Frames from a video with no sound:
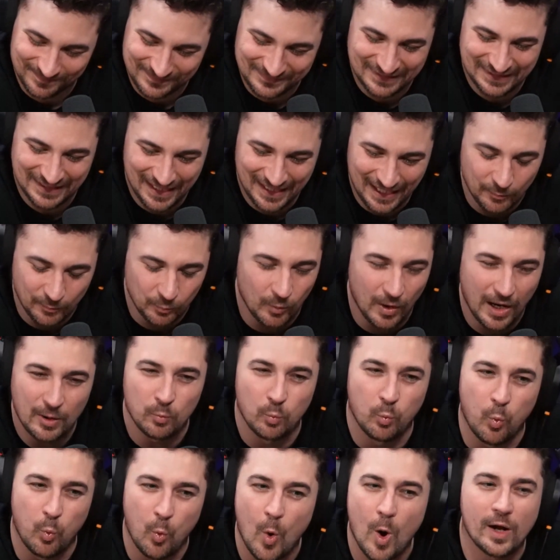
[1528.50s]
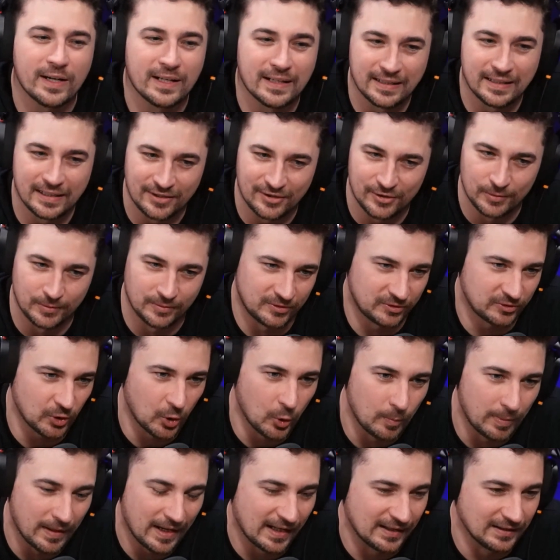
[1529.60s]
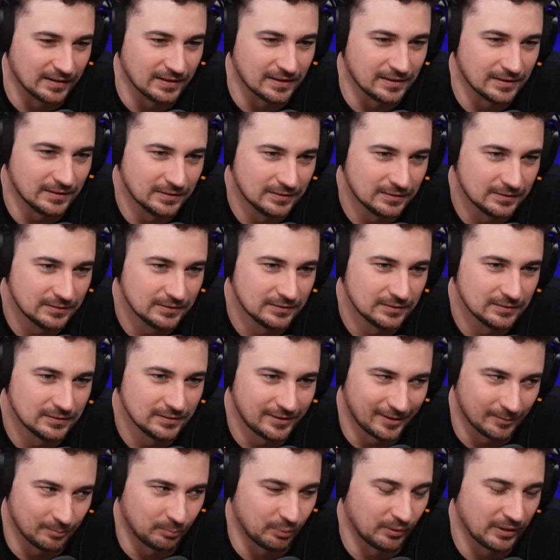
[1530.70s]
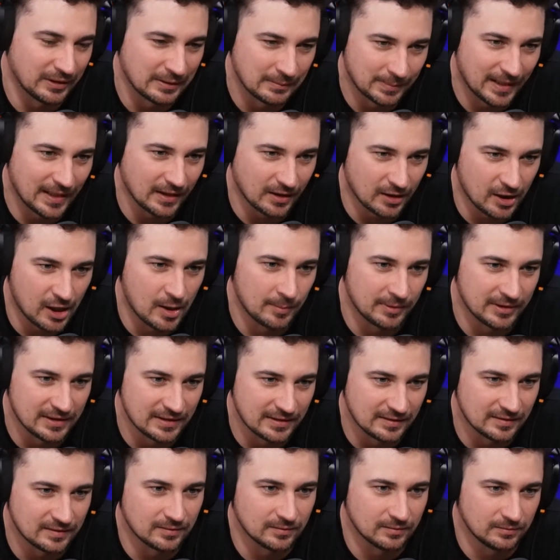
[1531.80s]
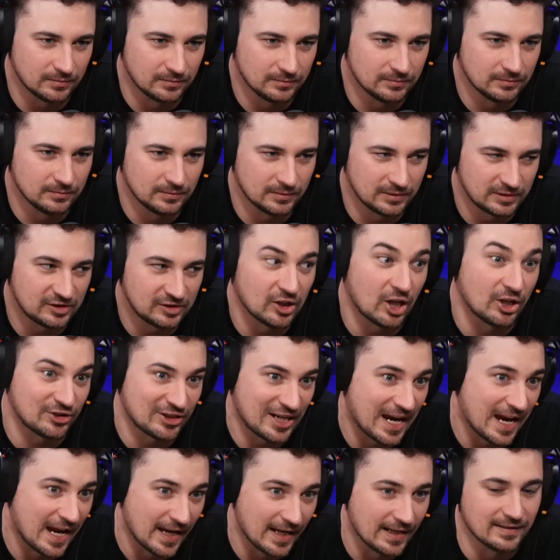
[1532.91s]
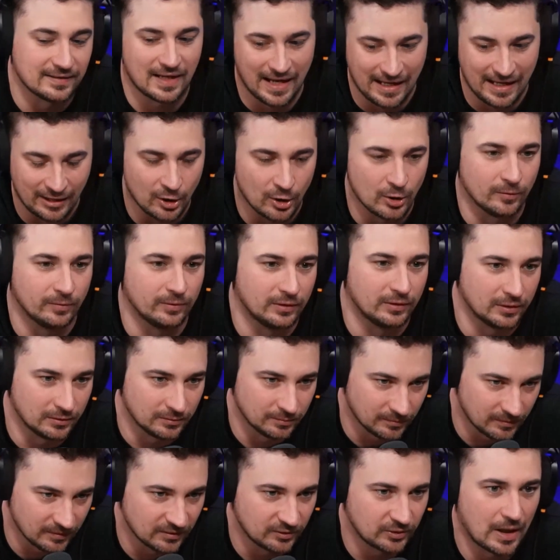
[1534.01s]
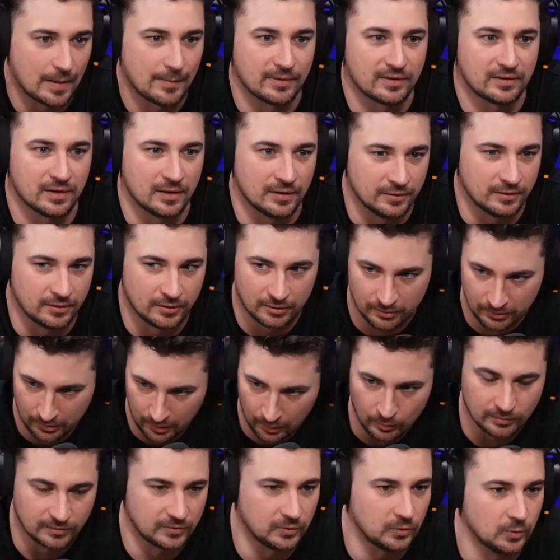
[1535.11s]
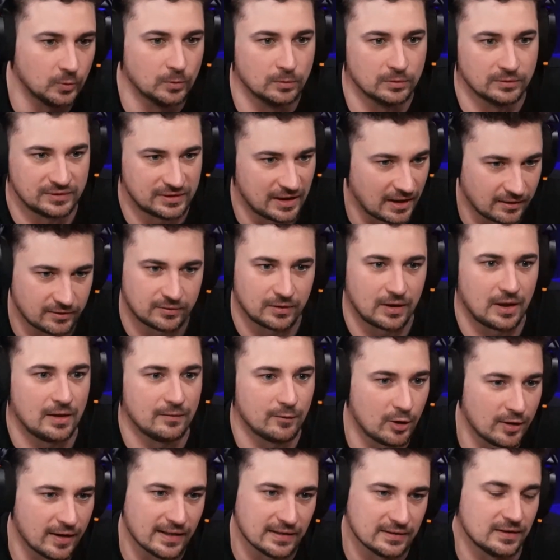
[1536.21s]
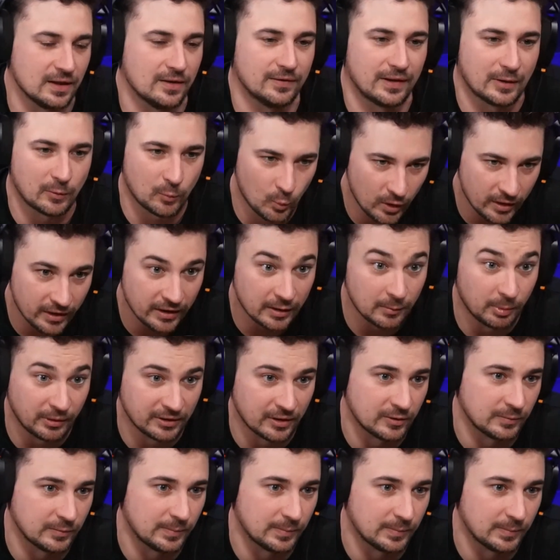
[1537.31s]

I agree. I wanted it to so badly to bring back comedies such as Hangover, Tropic Thunder, Old School, Sex Drive, all that stuff. I wanted to bring those back.